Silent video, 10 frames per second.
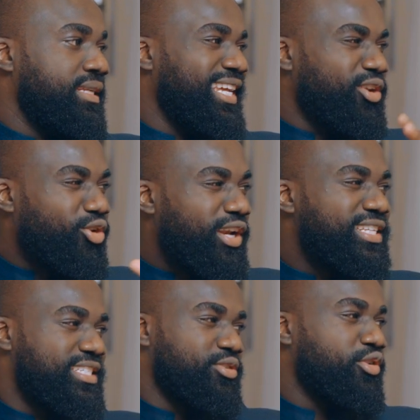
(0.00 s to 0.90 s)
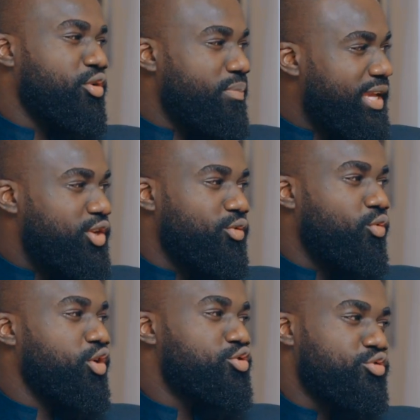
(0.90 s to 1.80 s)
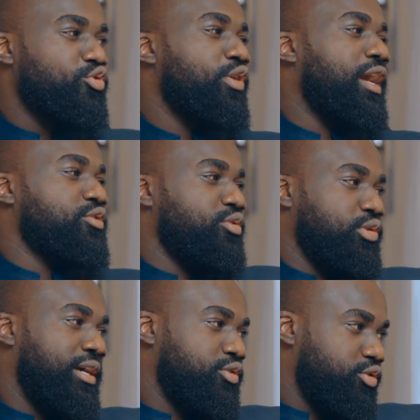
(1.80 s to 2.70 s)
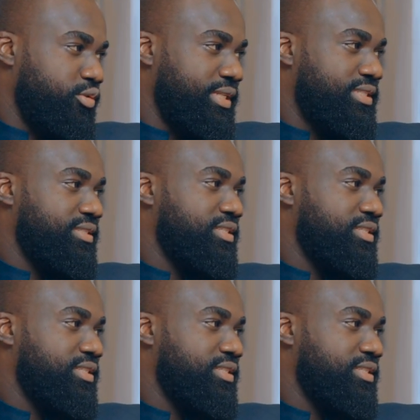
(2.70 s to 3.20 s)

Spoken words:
the knowledge is going to make you want to know how to do it.